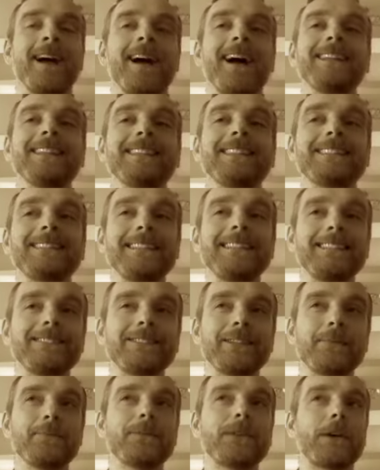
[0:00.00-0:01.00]
and
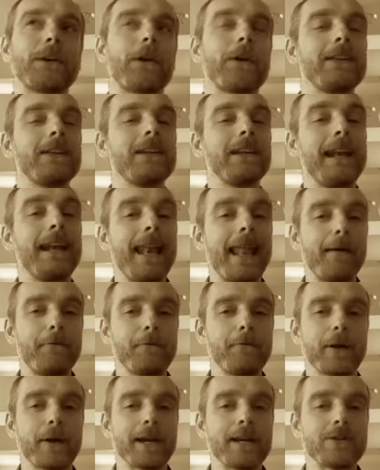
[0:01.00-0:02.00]
systems that I could
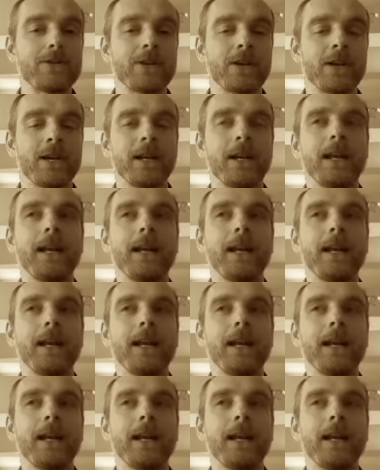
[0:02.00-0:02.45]
leverage